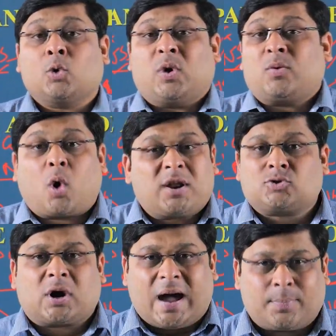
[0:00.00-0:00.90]
When war is
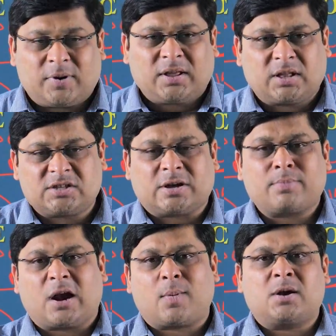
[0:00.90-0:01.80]
not happening, there is
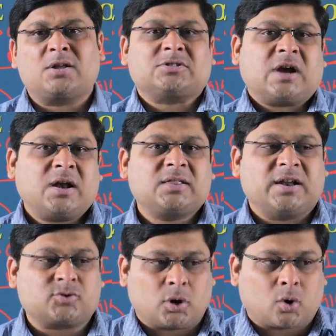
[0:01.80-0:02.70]
some kind of understanding
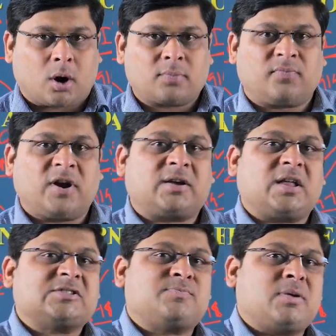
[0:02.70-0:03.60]
that is called conflict
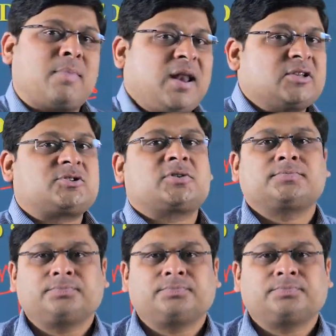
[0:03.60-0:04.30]
is being managed.